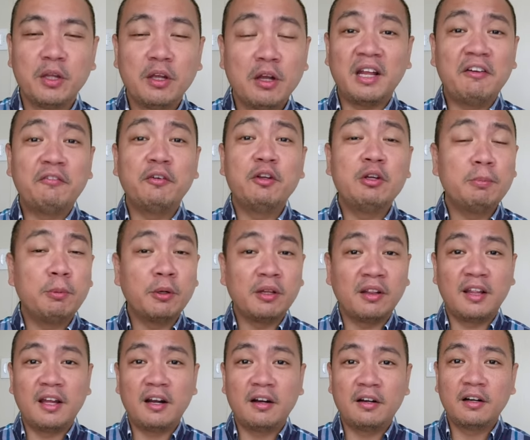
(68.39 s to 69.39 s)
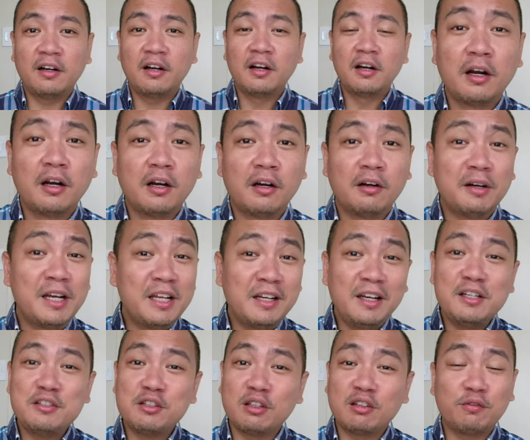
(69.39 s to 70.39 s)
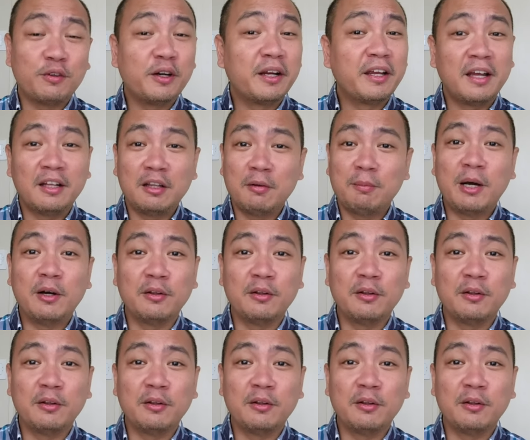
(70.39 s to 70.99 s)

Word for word: Whatever you put there, really just forget